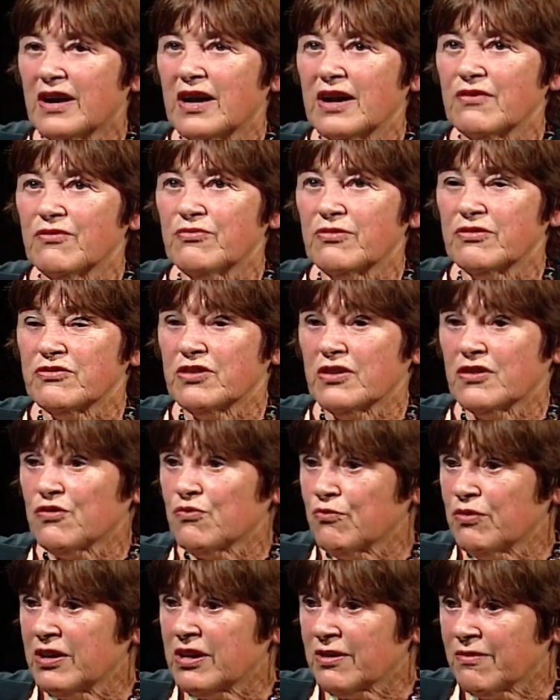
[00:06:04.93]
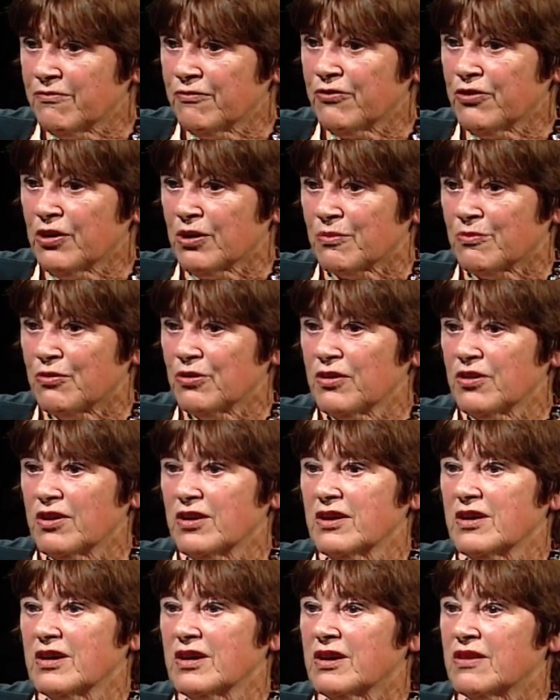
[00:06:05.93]
I've just reconfirmed
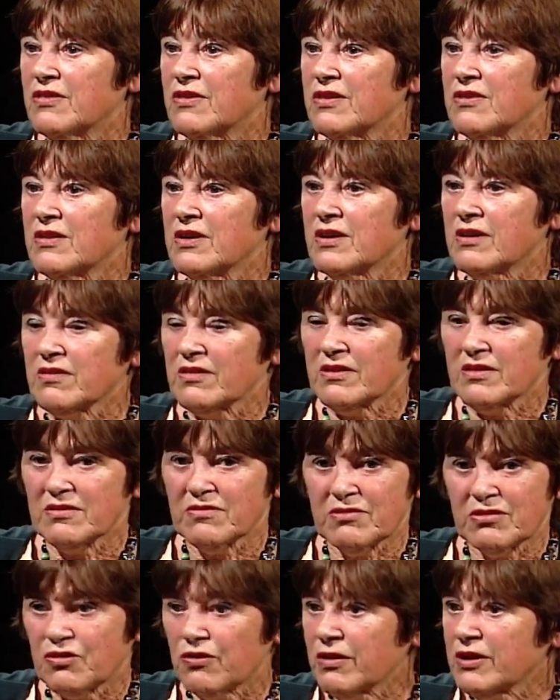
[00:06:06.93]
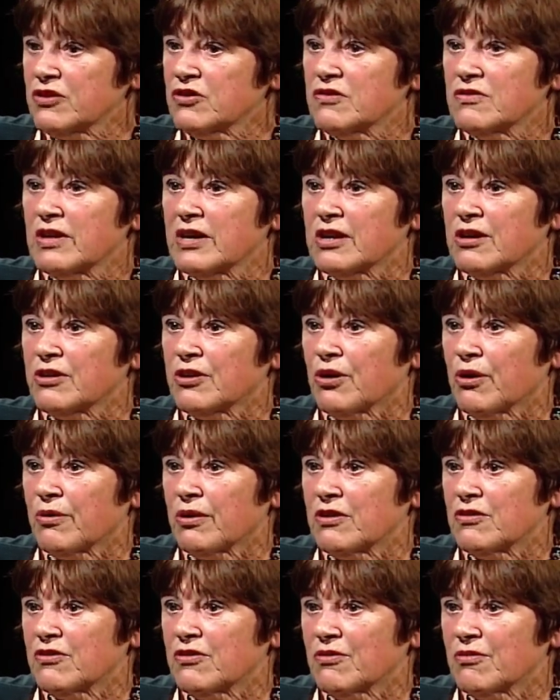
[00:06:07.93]
the direction they can go
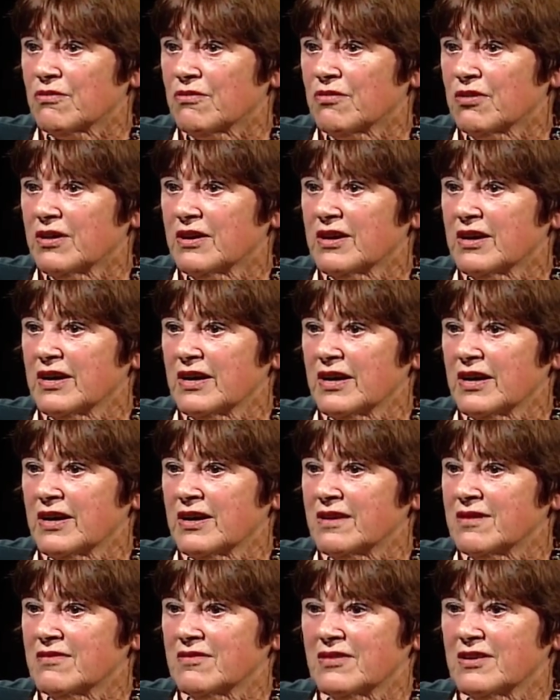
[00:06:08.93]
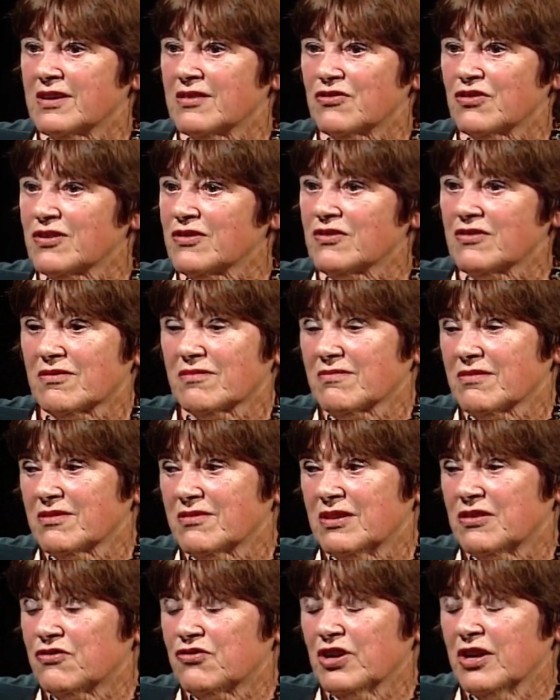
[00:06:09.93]
into. And it just
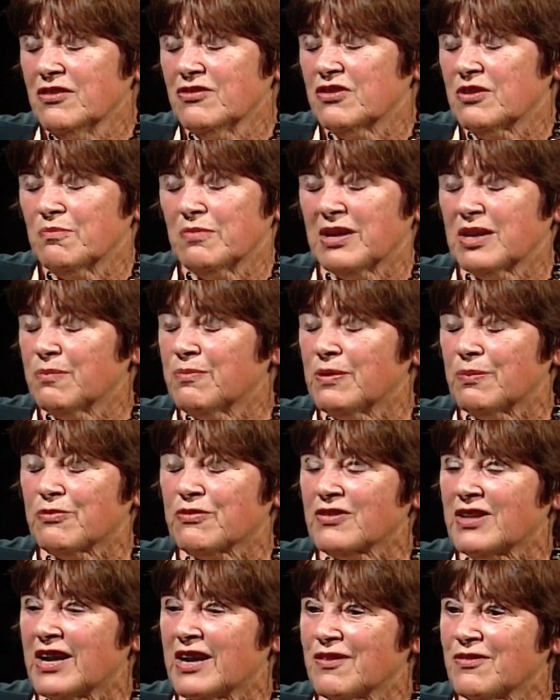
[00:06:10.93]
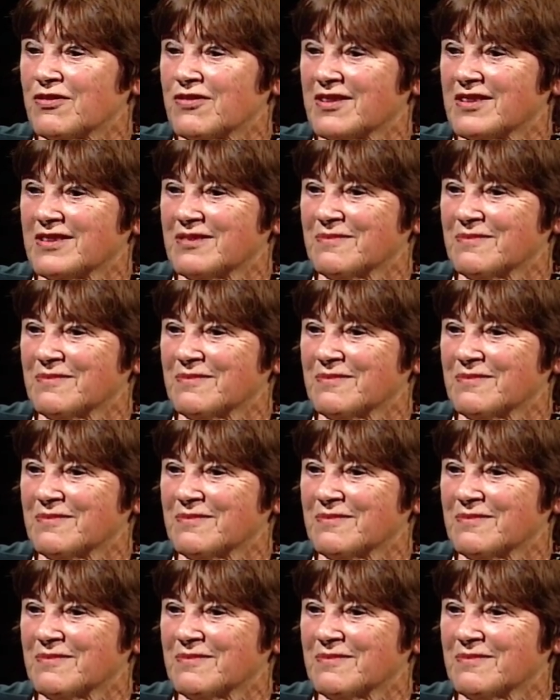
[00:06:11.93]
is changing many people's lives.